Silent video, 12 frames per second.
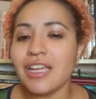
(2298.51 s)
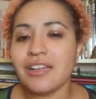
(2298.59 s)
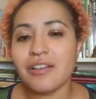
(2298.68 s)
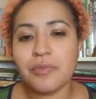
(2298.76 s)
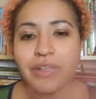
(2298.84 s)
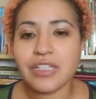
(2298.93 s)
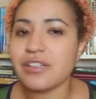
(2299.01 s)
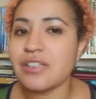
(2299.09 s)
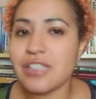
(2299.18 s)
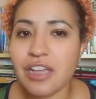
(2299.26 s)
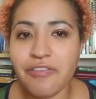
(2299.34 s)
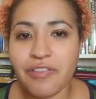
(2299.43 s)
don't beat
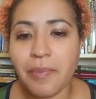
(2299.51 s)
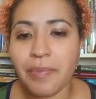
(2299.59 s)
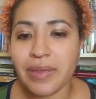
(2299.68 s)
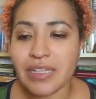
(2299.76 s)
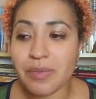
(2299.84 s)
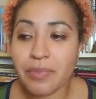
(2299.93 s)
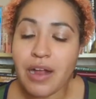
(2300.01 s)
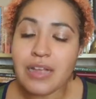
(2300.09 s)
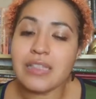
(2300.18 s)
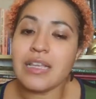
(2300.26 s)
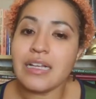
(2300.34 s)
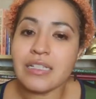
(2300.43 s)
yourself up it's a
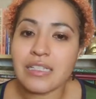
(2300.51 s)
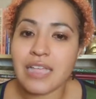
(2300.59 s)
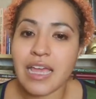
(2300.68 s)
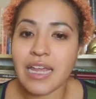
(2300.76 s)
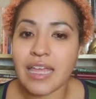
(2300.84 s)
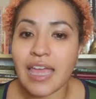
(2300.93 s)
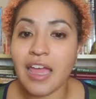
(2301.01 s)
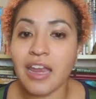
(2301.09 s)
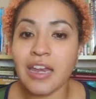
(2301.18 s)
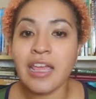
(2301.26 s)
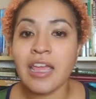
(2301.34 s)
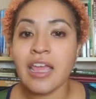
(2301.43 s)
process and again